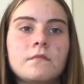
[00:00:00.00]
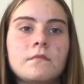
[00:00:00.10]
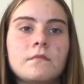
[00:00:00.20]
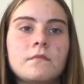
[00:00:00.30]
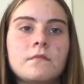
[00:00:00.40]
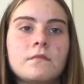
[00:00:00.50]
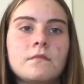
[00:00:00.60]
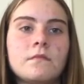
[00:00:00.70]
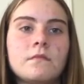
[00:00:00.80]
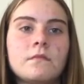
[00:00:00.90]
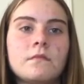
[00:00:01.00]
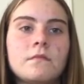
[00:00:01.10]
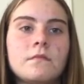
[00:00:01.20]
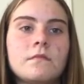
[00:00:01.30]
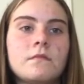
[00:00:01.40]

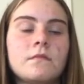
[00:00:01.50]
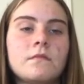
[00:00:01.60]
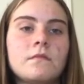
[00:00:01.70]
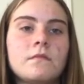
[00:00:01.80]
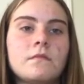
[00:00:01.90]
(not speaking)